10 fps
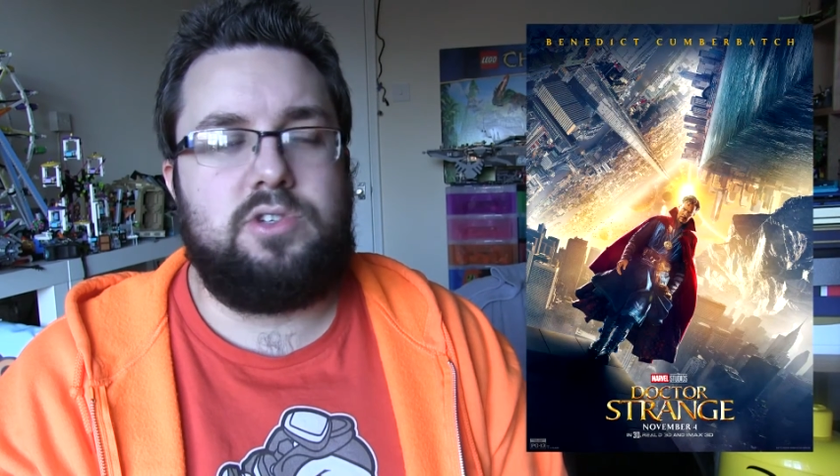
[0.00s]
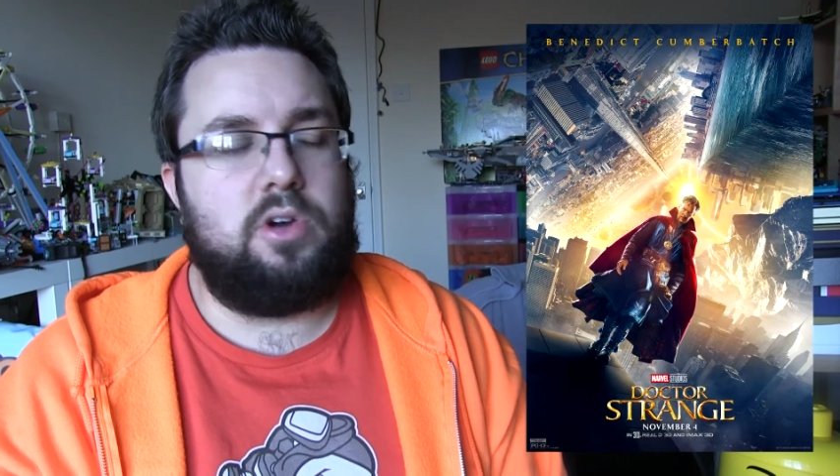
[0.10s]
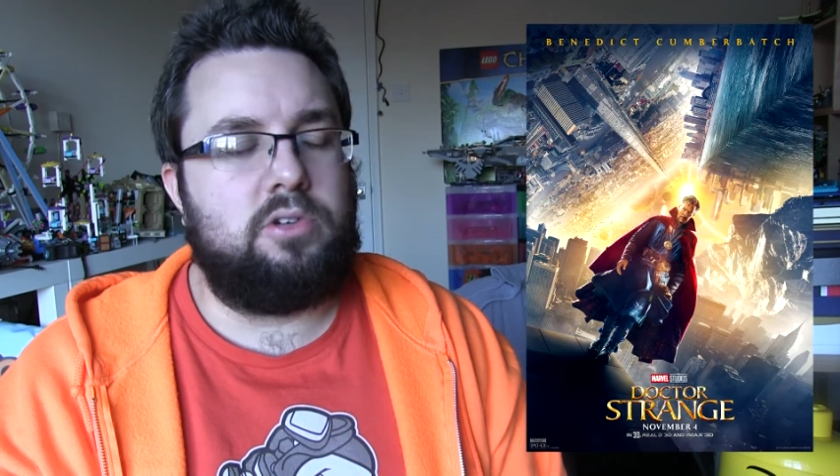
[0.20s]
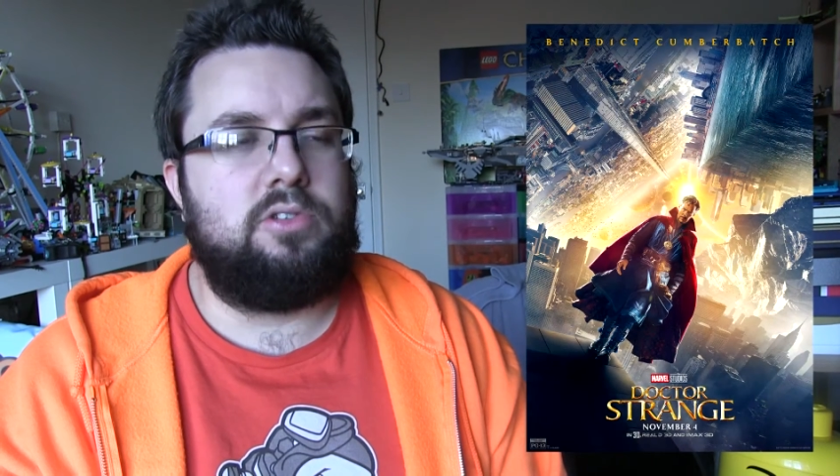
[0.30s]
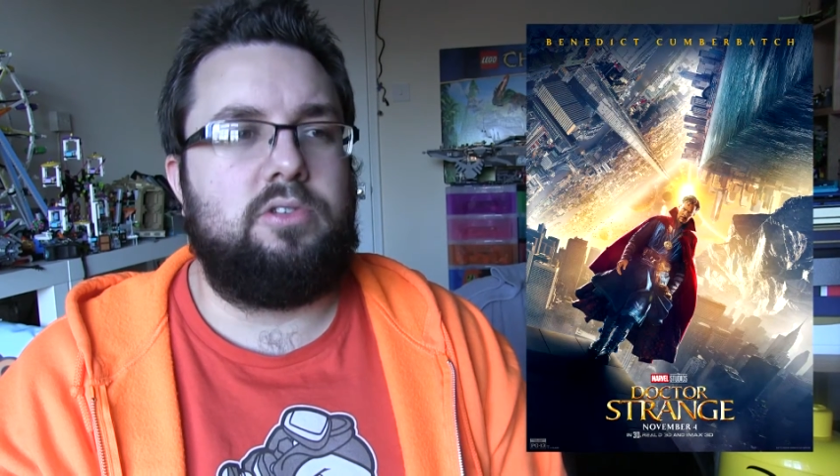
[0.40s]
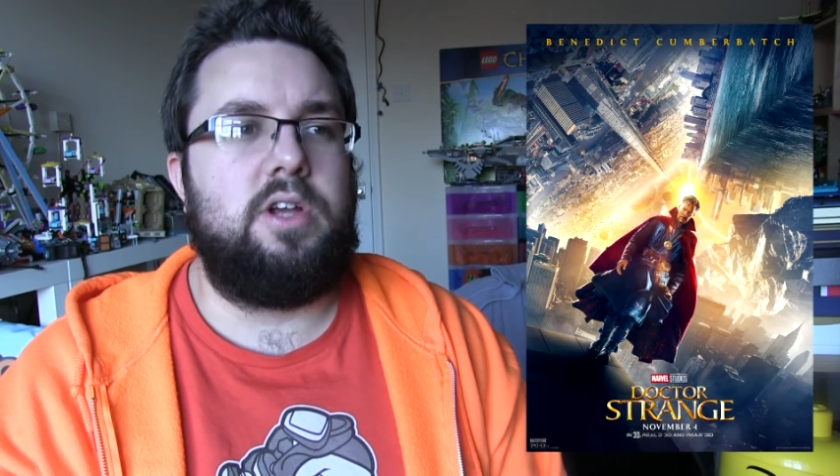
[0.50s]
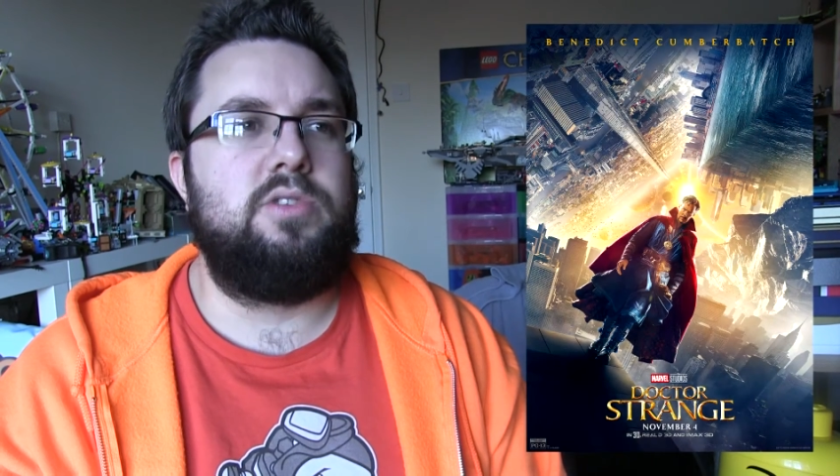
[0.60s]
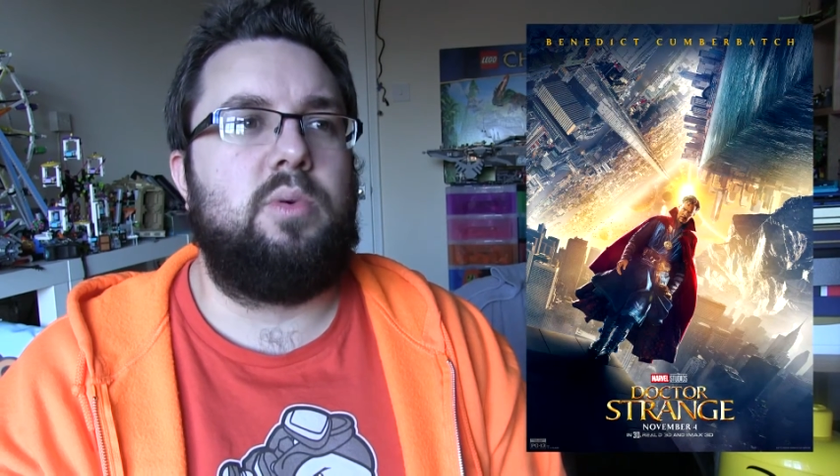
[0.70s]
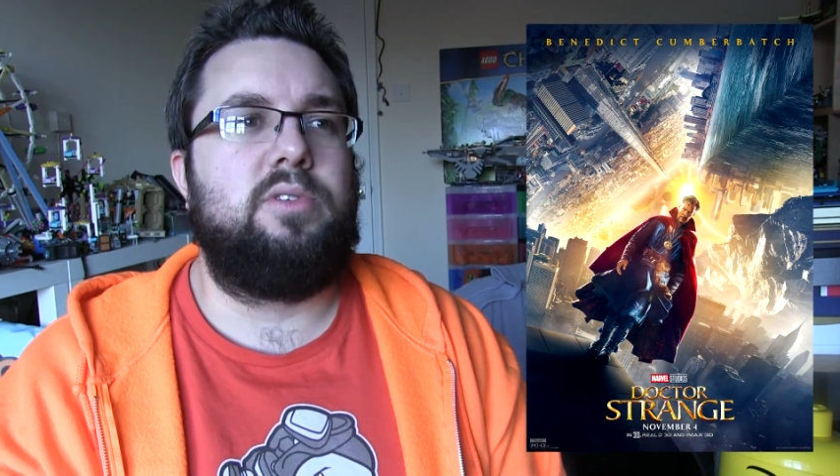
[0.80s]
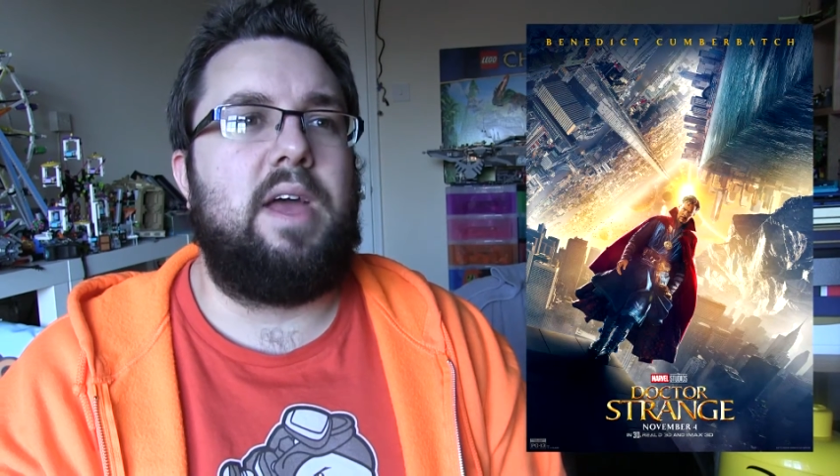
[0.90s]
Doctor
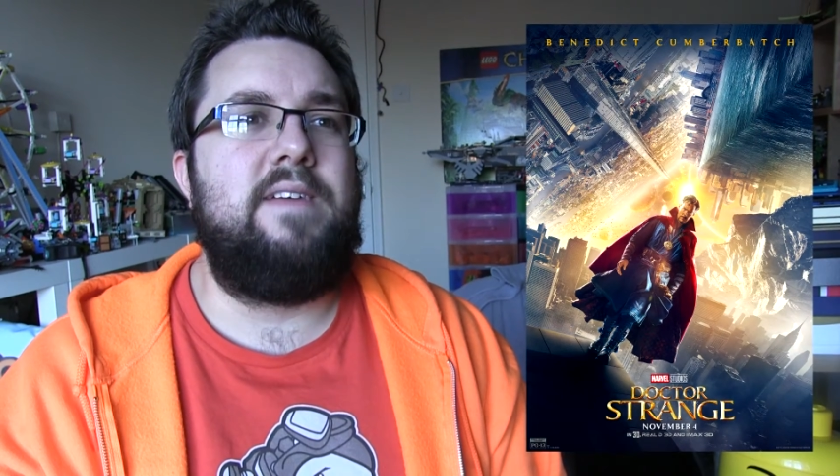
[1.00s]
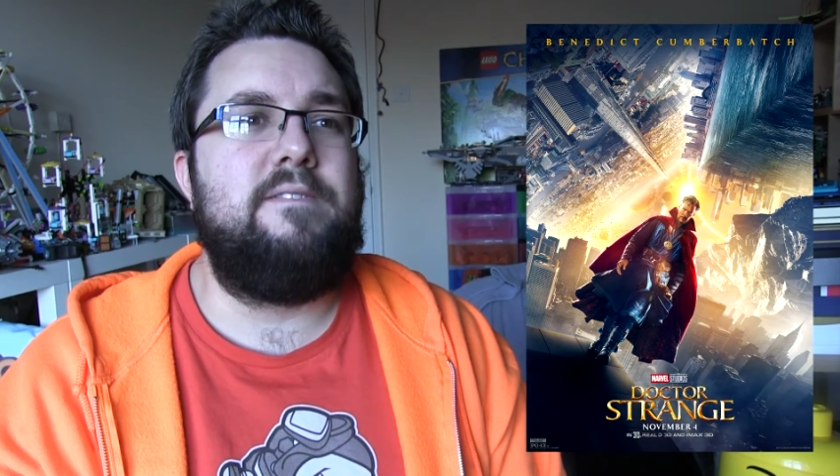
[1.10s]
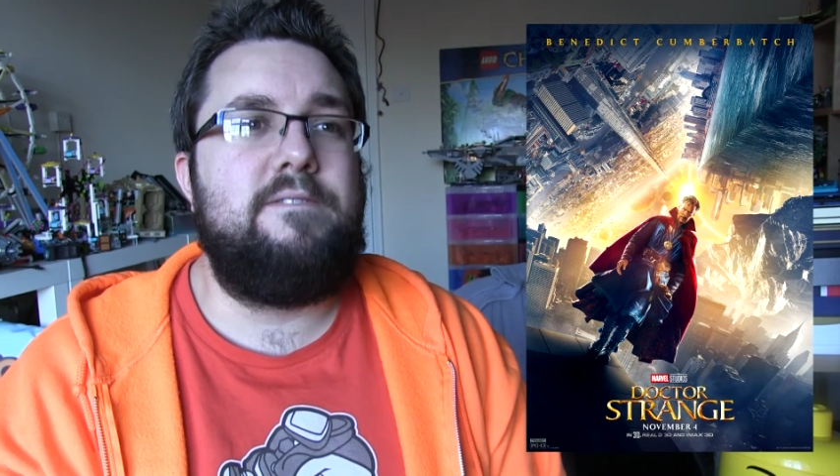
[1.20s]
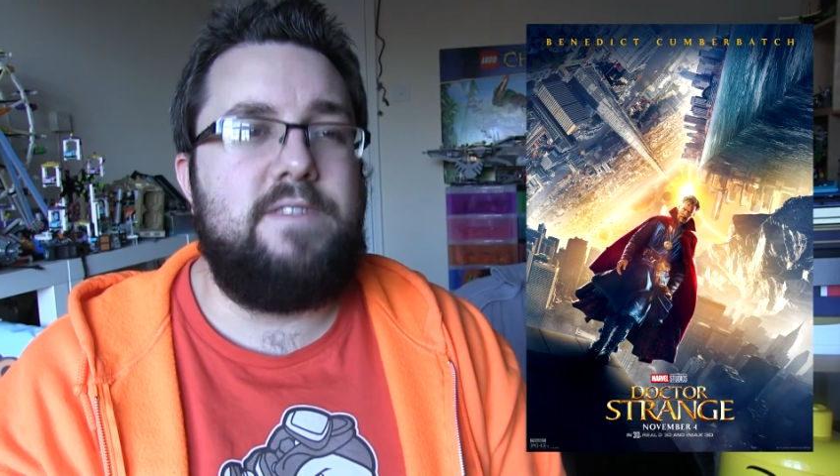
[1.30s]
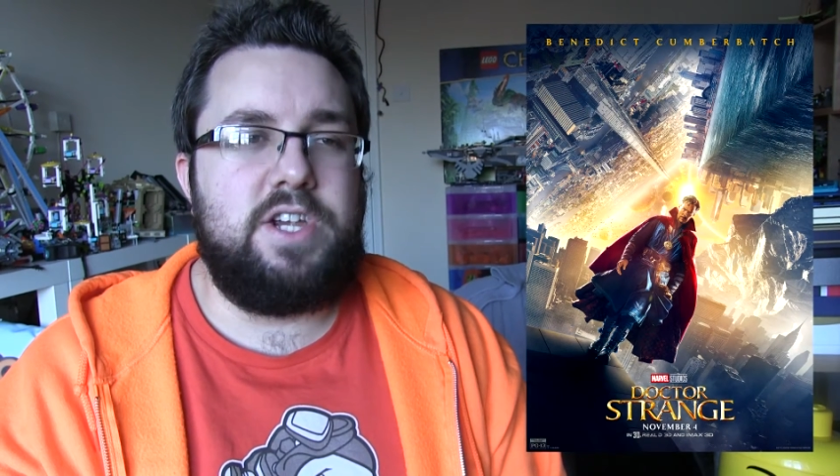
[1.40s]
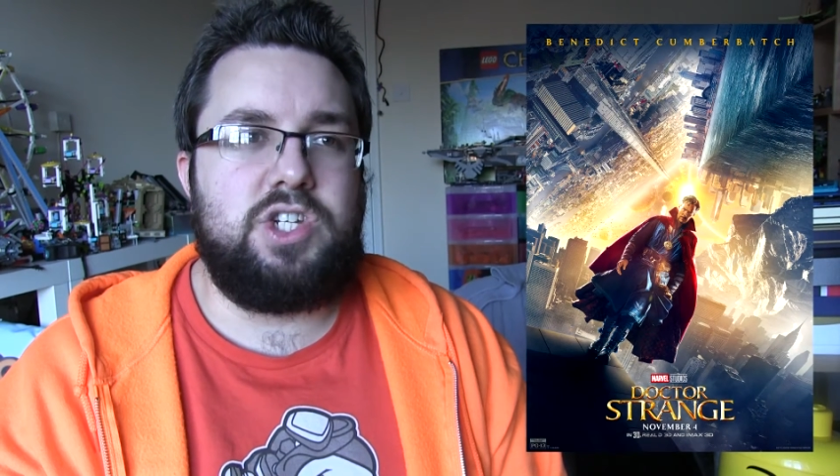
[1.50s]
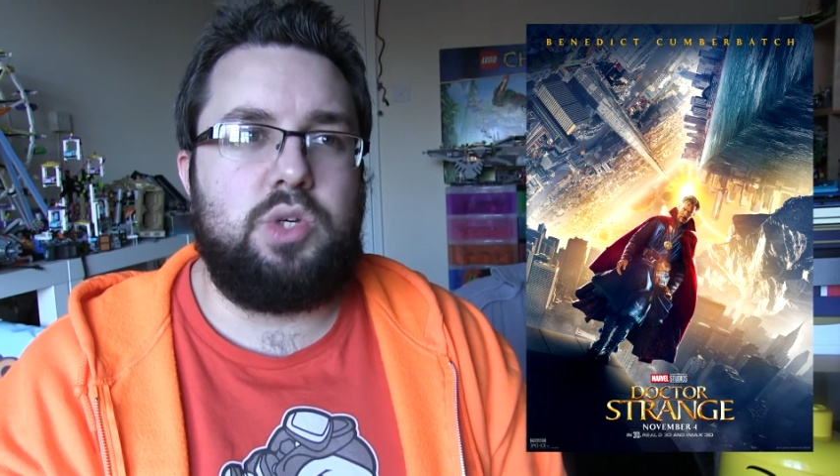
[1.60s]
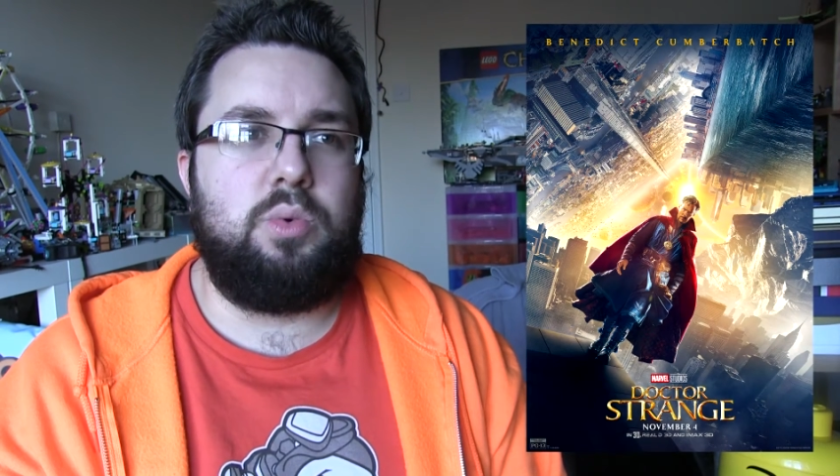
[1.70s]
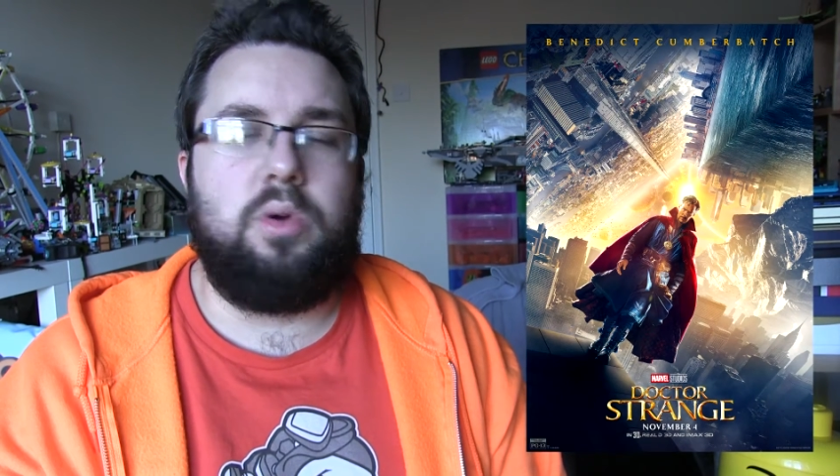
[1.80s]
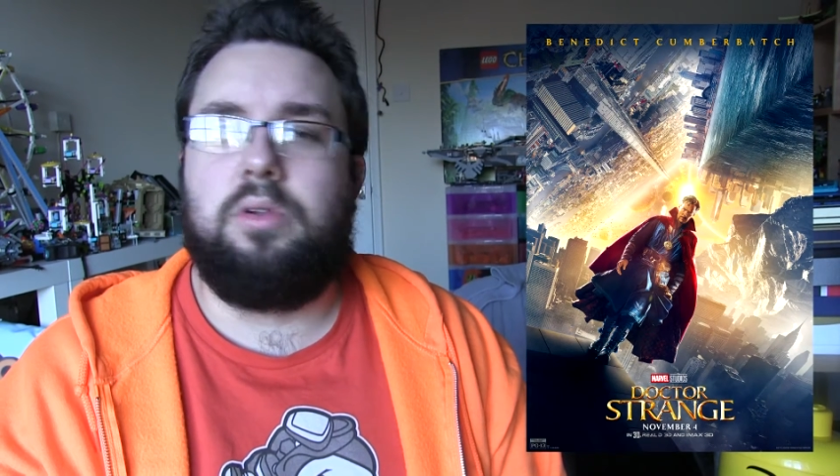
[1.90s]
Strange was a
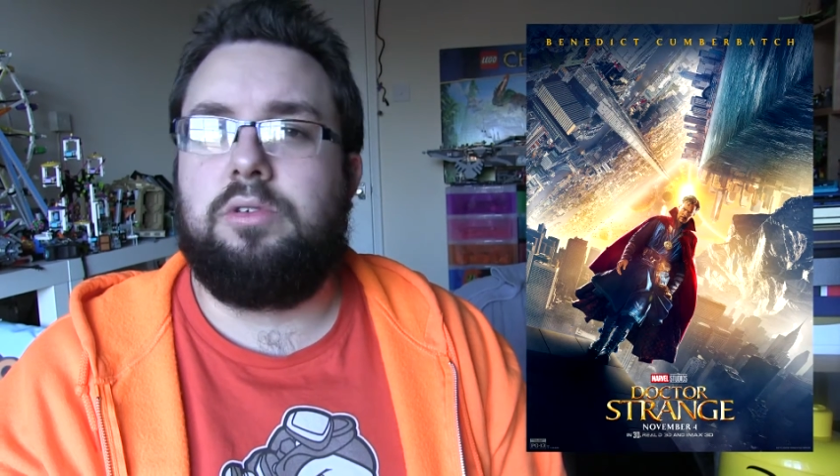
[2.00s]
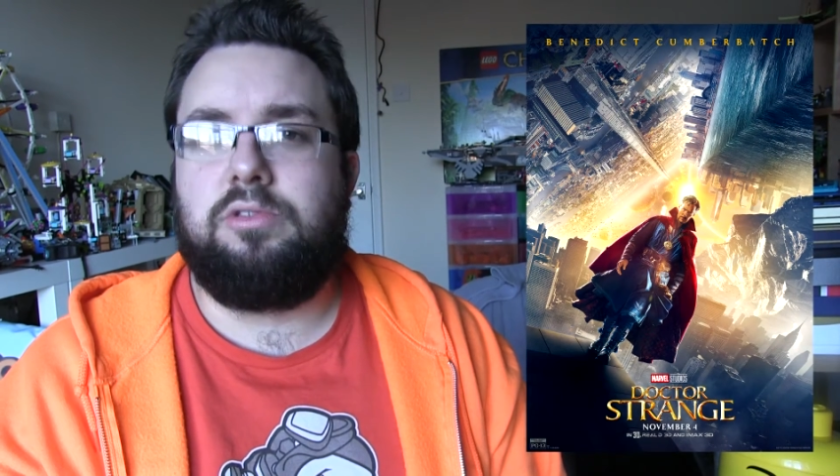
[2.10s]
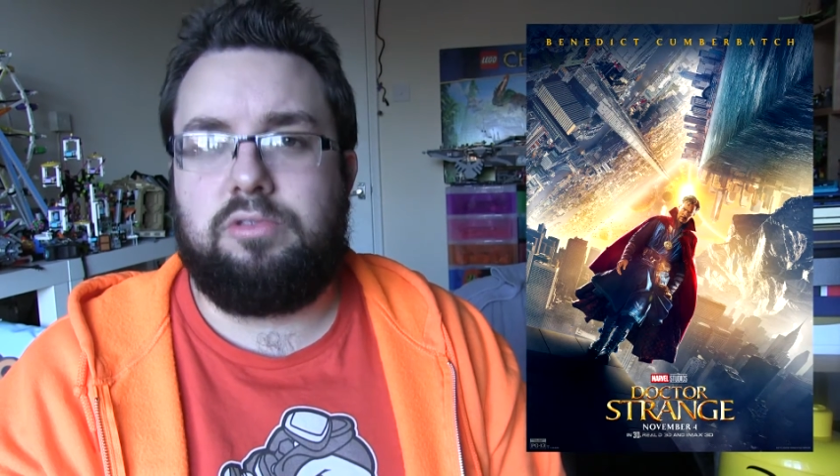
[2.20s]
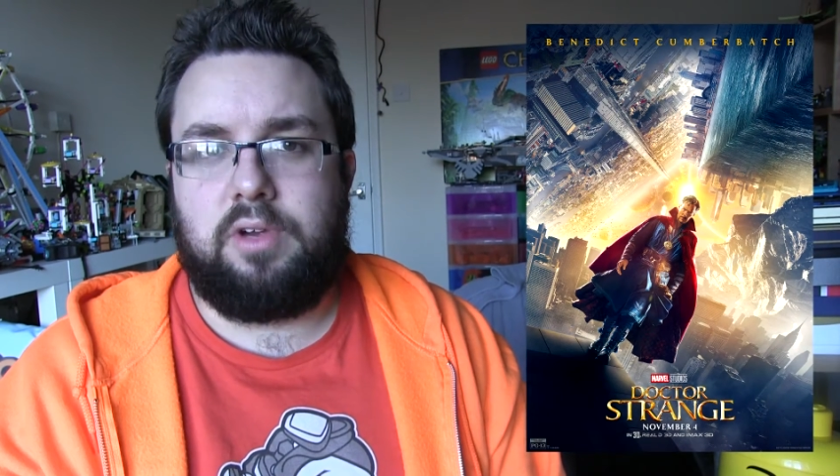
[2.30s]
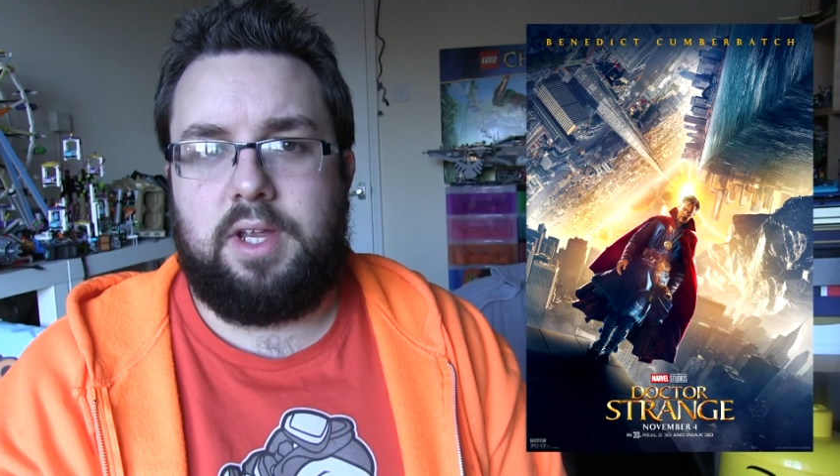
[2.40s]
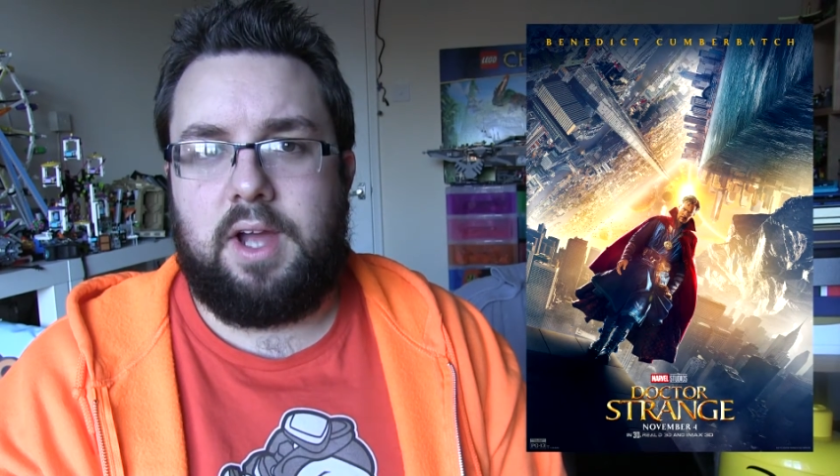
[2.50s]
visual treat.